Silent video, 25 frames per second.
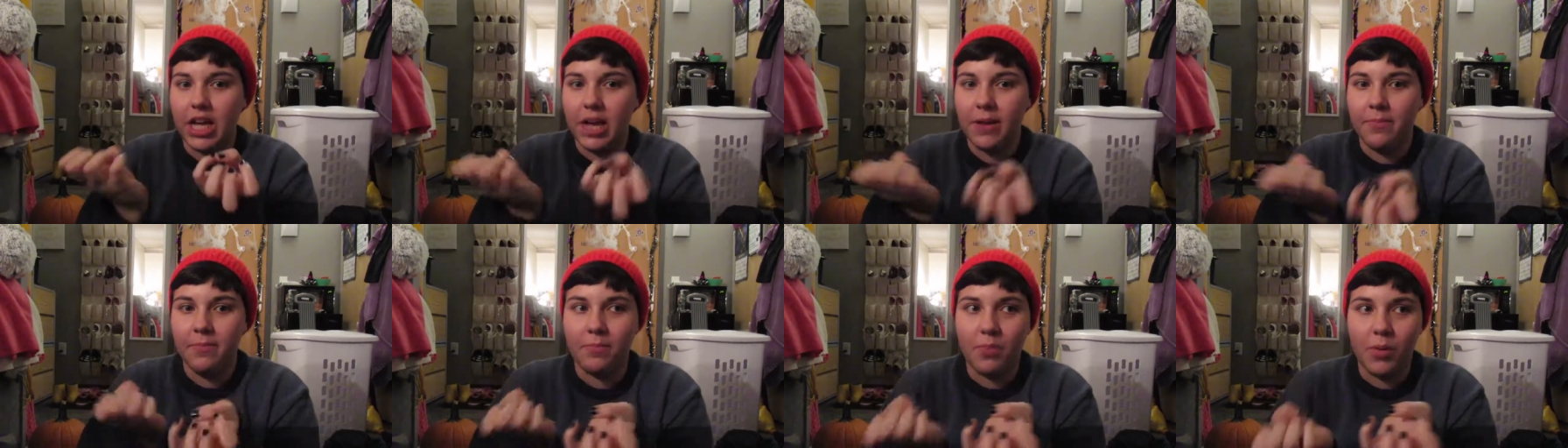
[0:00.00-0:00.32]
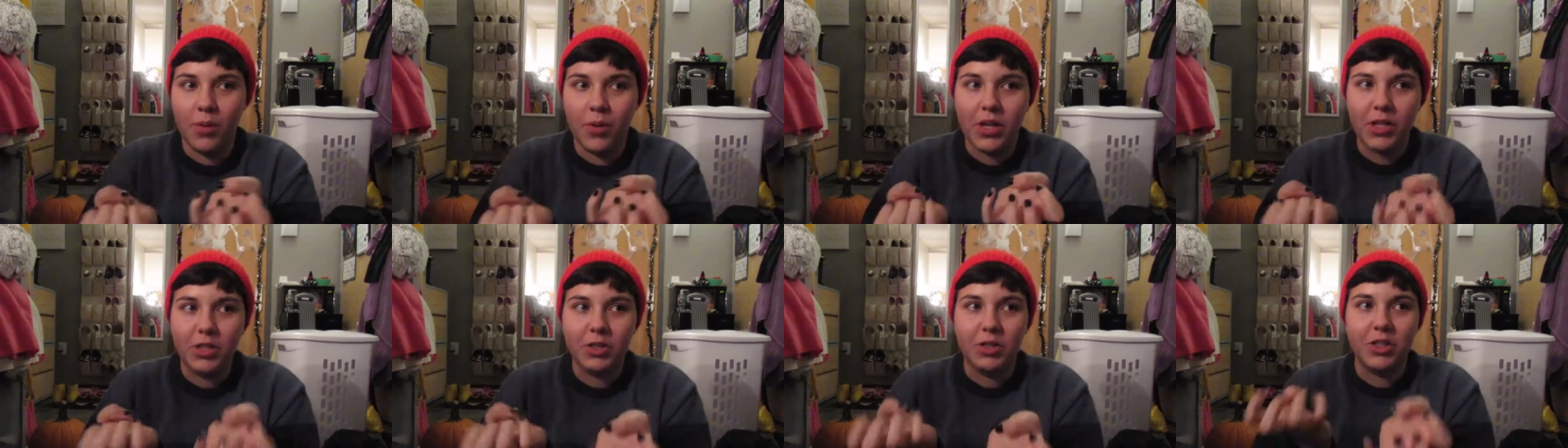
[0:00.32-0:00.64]
and
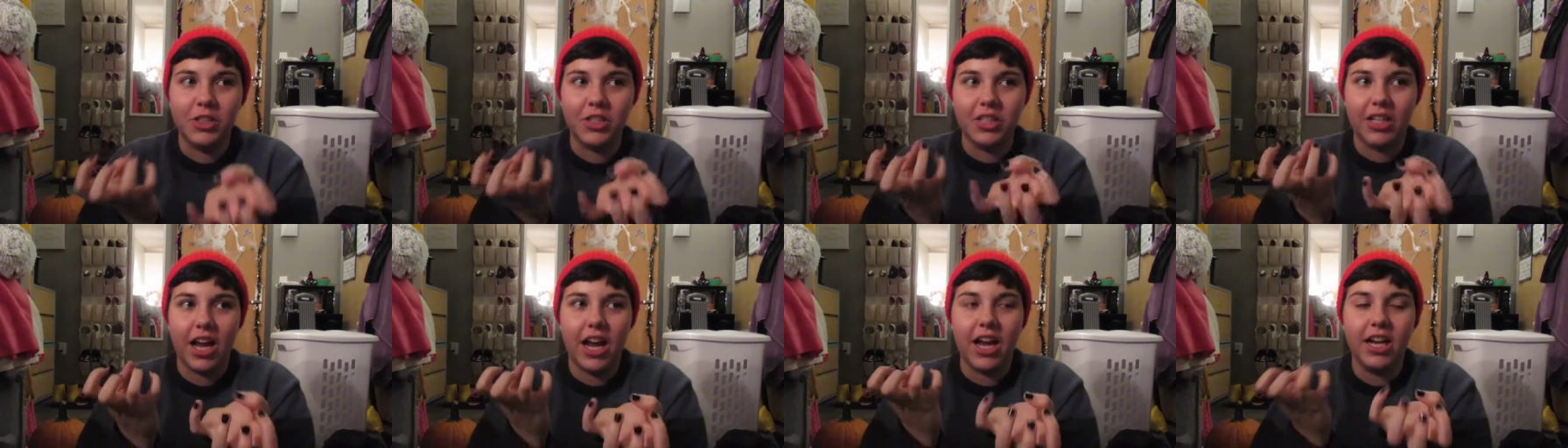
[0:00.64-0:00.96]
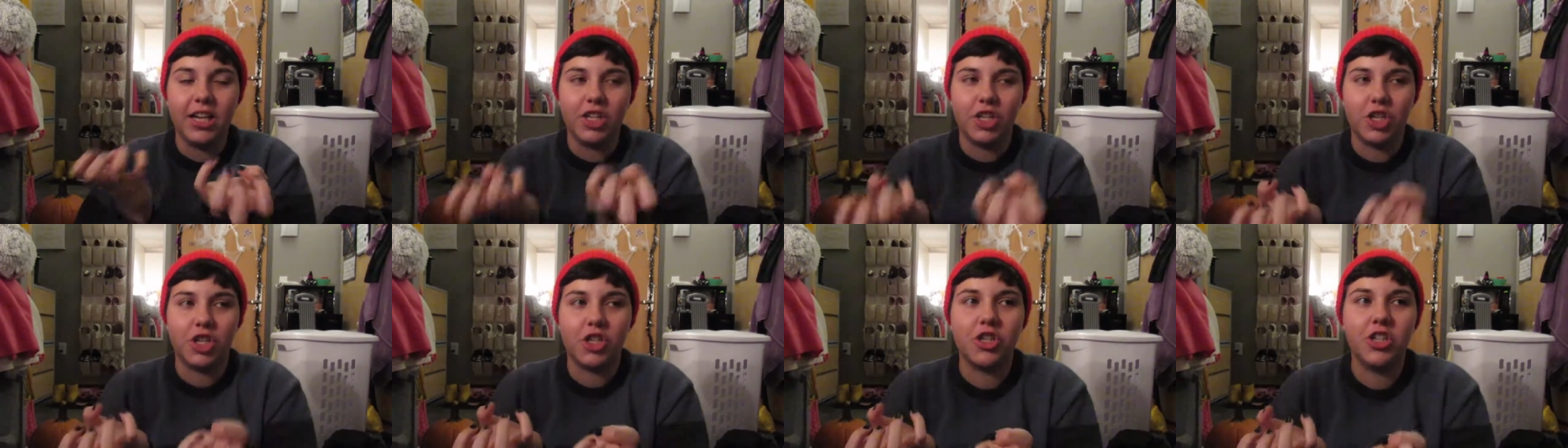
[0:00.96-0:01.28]
boiled
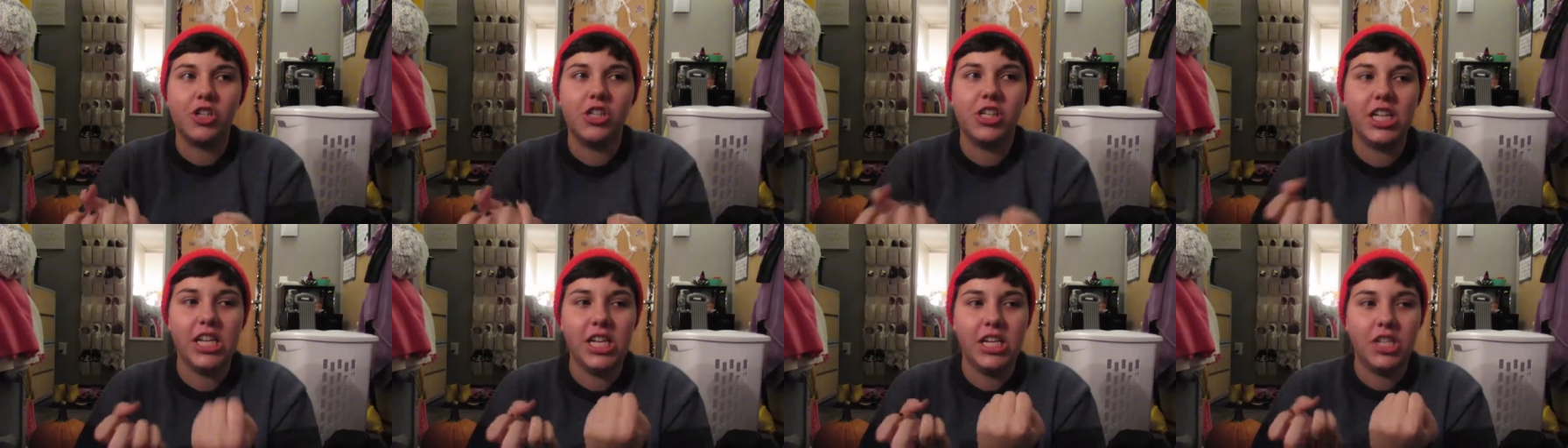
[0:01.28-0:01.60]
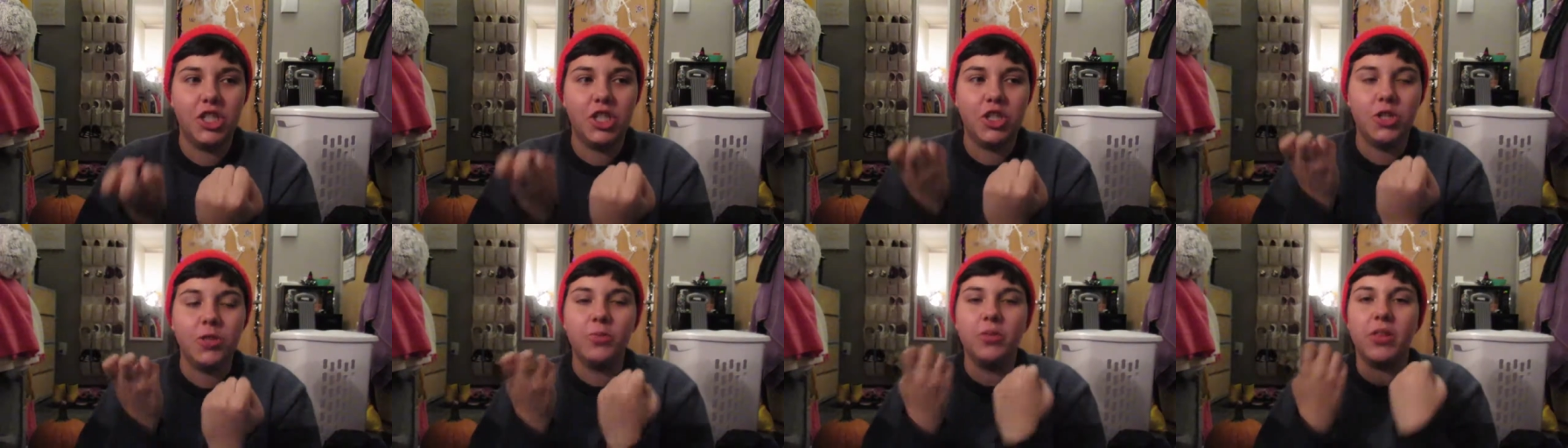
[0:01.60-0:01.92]
and turned
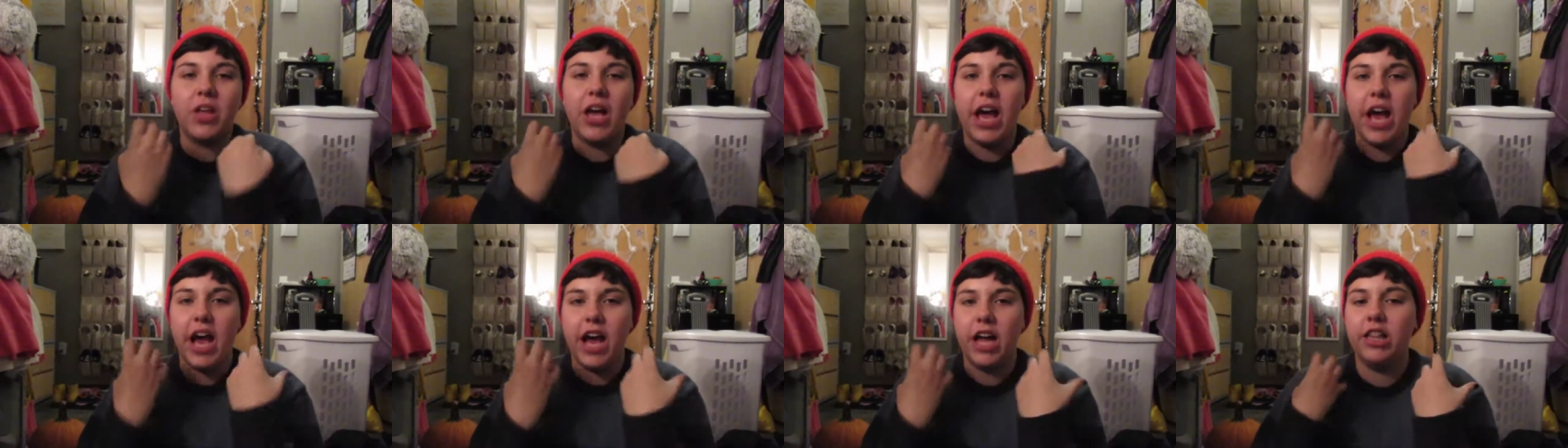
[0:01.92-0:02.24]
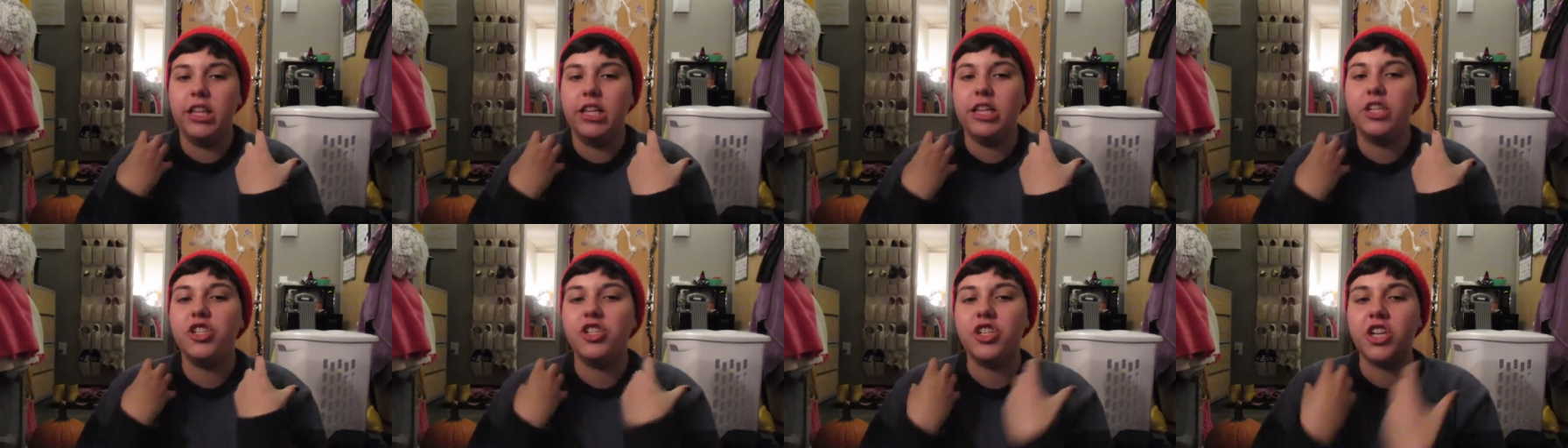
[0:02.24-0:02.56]
into the
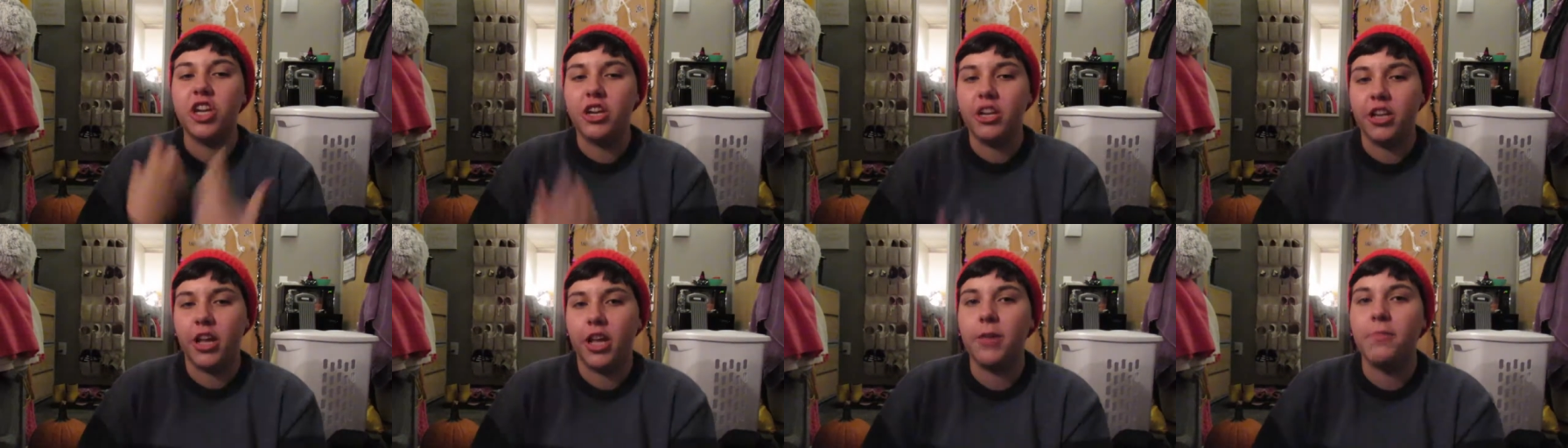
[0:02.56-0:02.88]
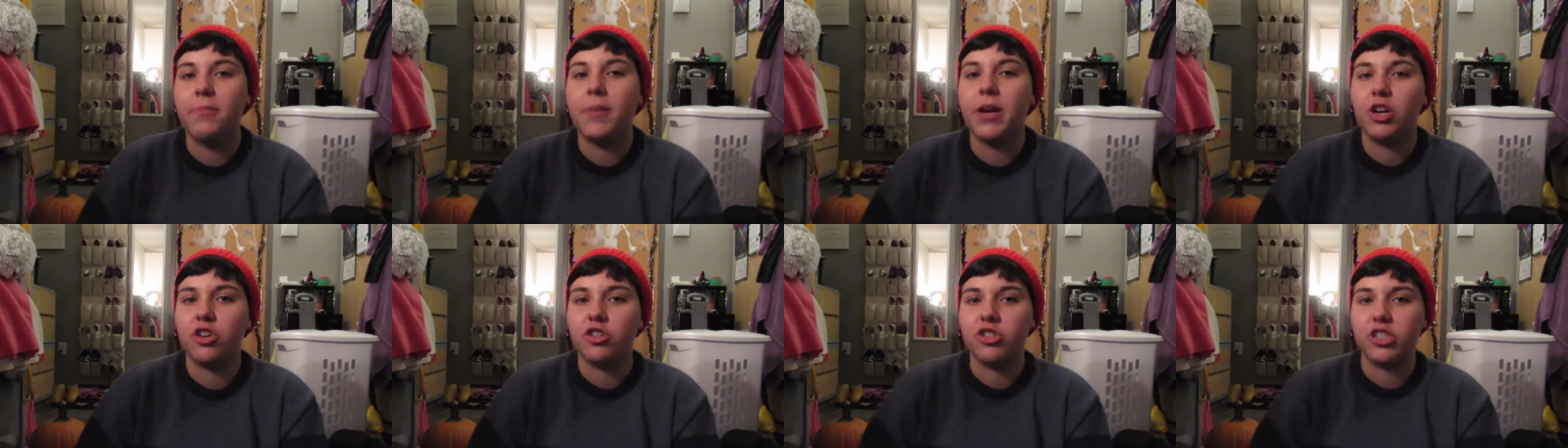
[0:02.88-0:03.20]
hellish
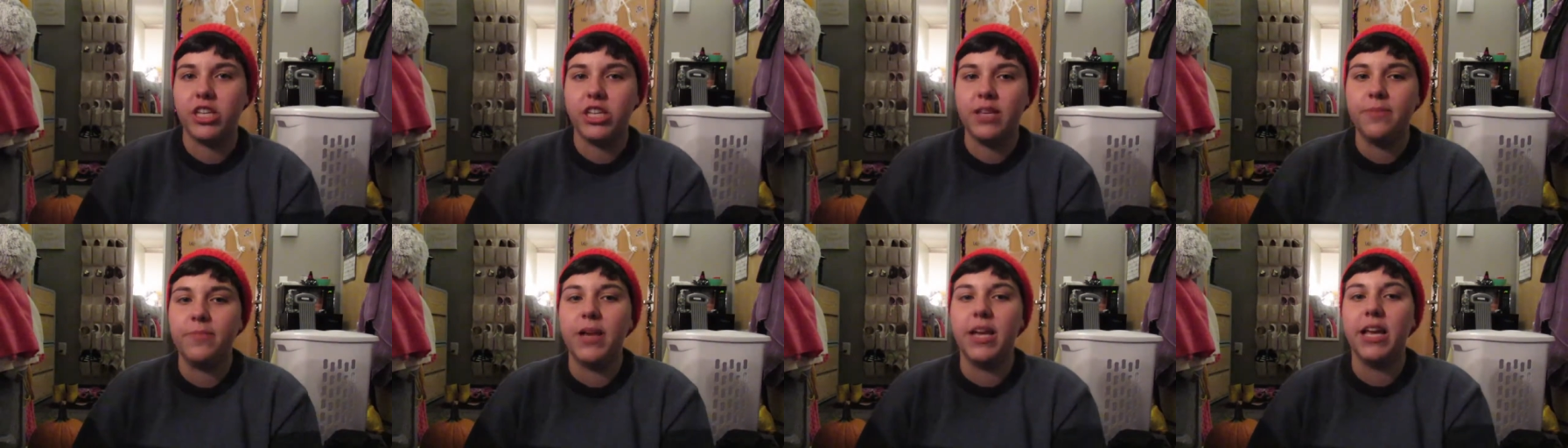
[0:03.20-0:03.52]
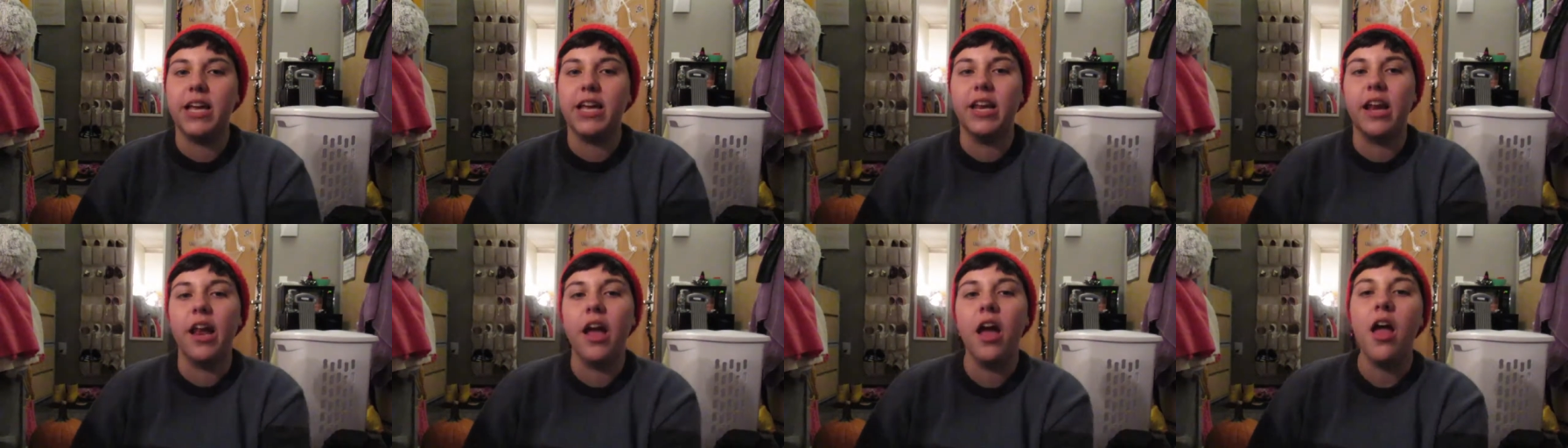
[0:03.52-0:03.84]
nightmare
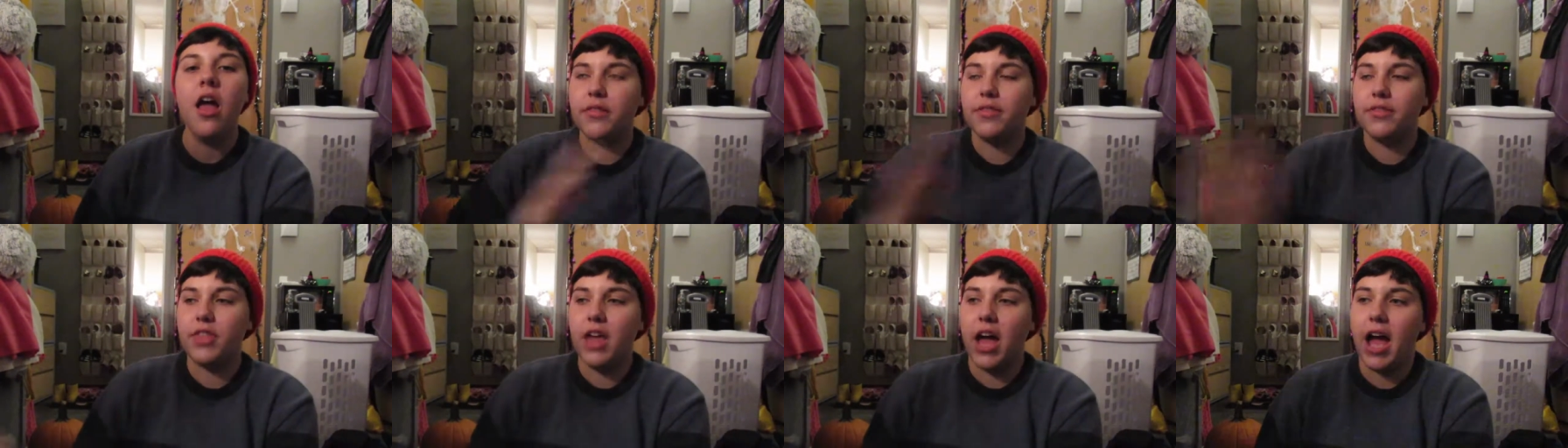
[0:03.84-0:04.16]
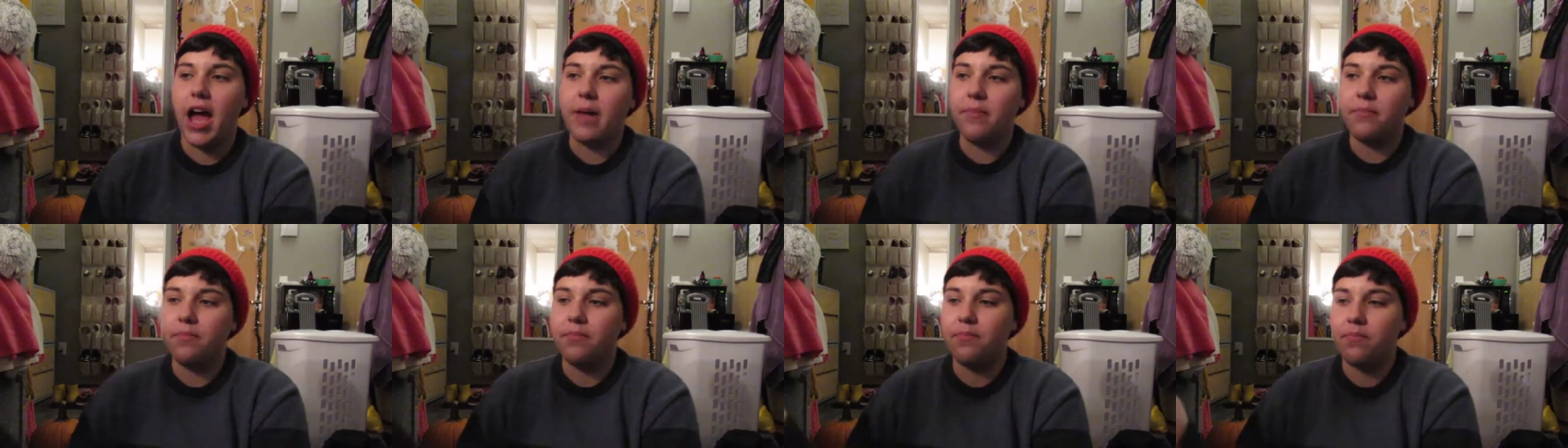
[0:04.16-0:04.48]
demon
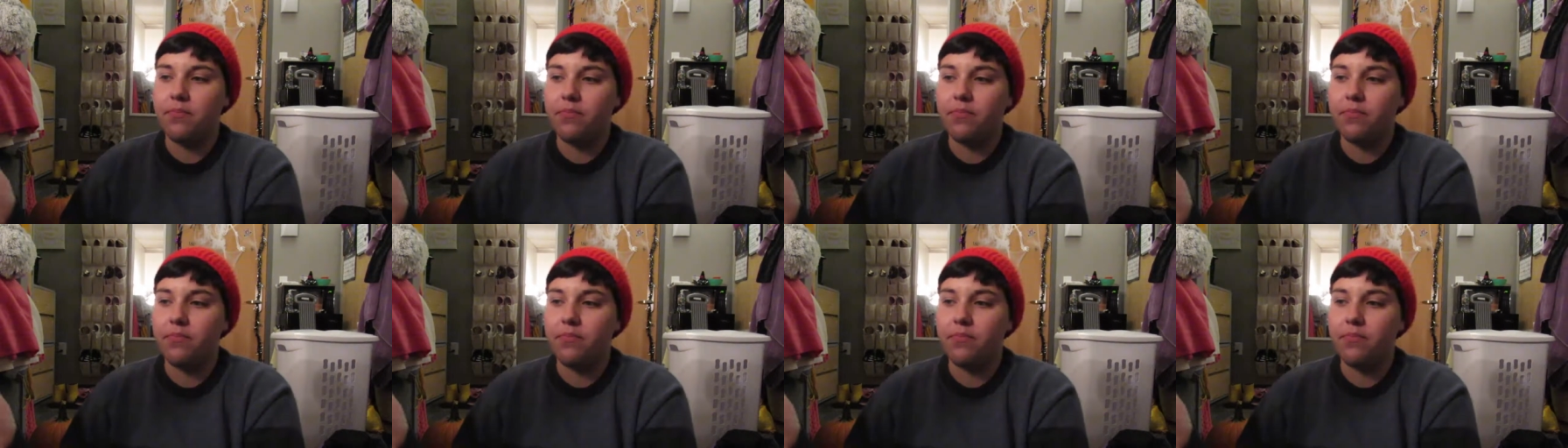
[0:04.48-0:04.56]
that